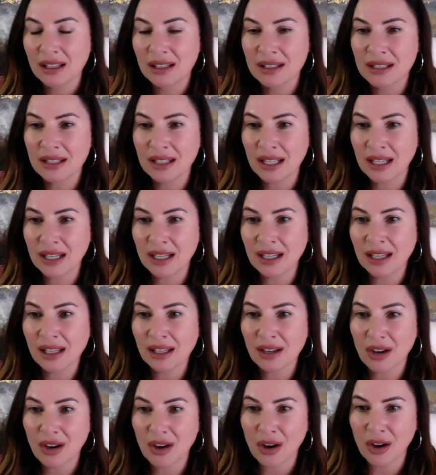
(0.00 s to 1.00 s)

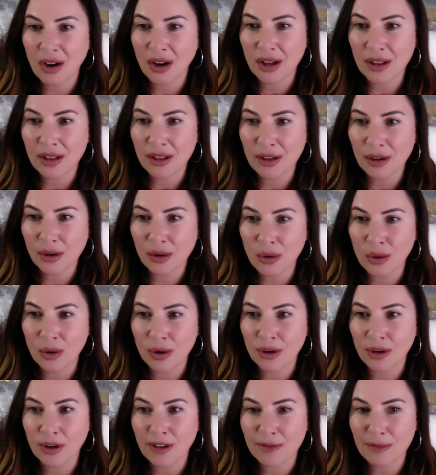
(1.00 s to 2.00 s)
sitting on the
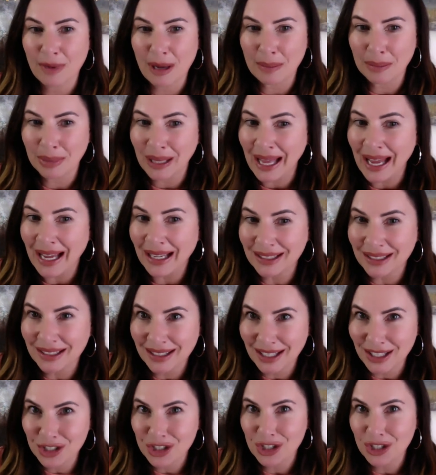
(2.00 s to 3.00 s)
corner of my black
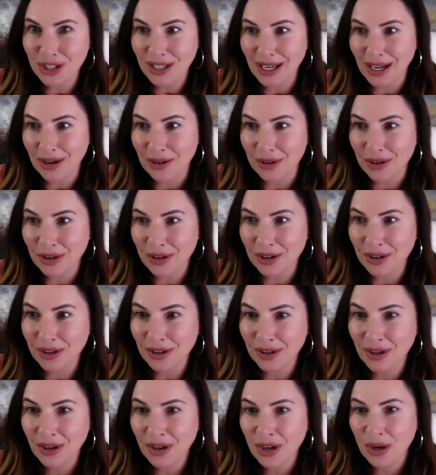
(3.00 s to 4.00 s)
kitchen
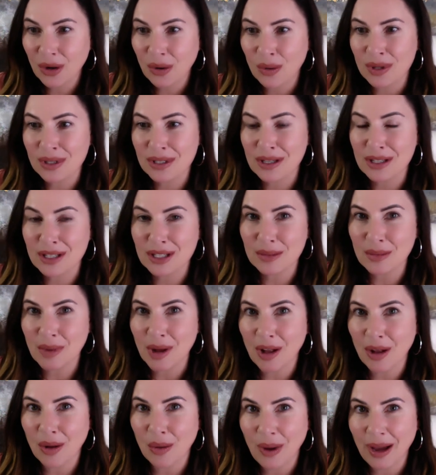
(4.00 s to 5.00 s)
counter was a
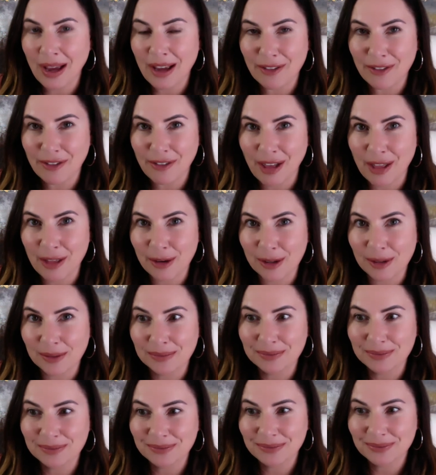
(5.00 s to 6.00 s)
small white
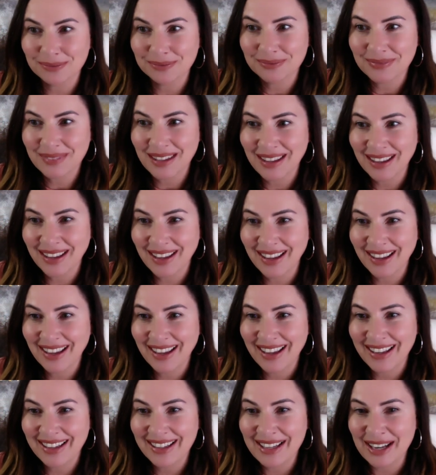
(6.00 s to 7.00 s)
feather.
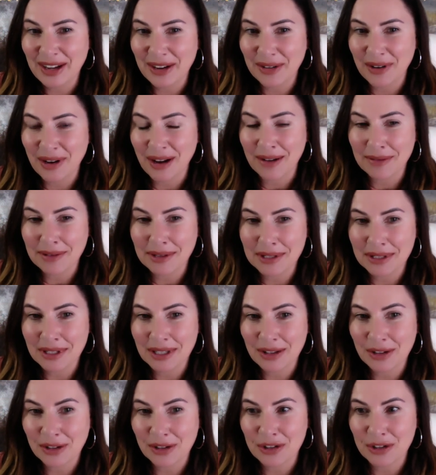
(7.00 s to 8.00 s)
Now,
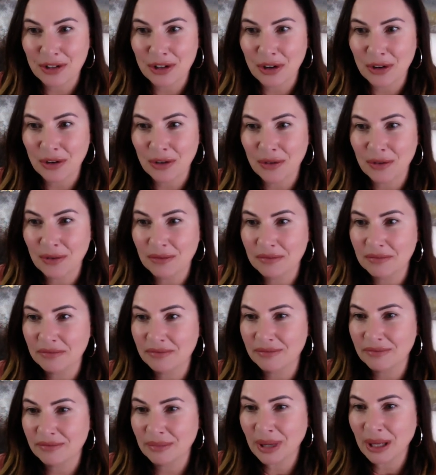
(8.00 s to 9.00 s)
obviously, there's no
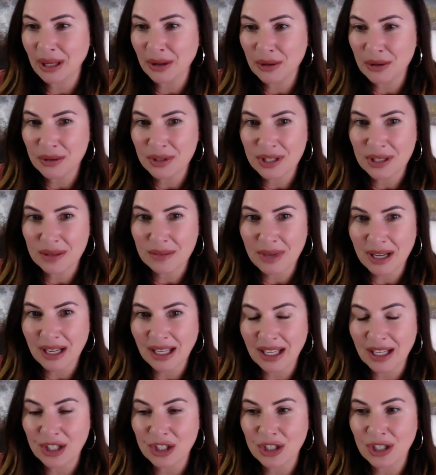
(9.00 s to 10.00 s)
pillows in my
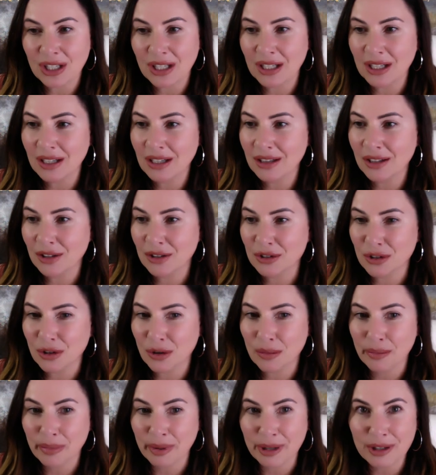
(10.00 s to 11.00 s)
kitchen. There's
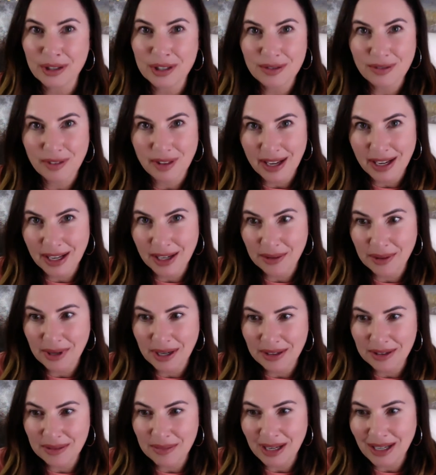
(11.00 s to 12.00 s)
no birds flying
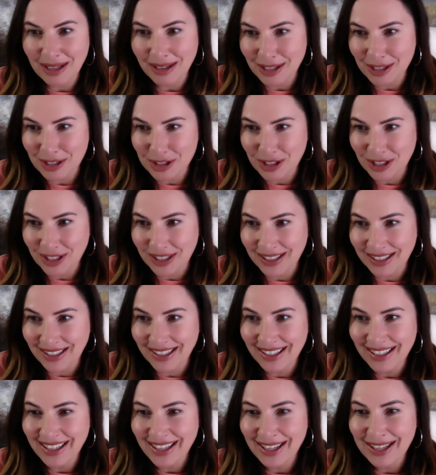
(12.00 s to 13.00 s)
around in my
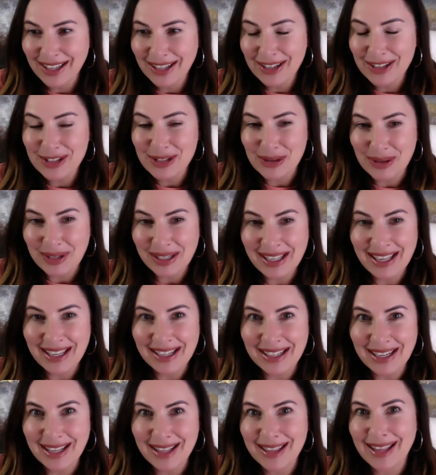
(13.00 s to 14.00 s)
kitchen. So
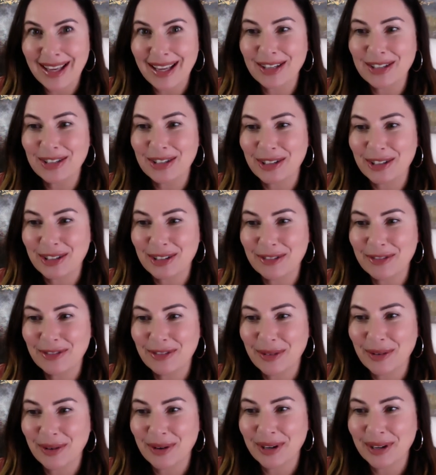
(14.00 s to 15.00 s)
again, I thanked her
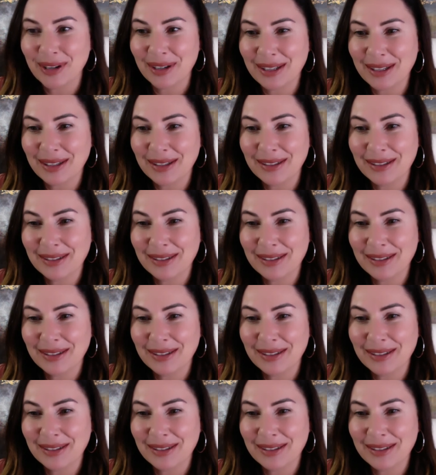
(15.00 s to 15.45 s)
for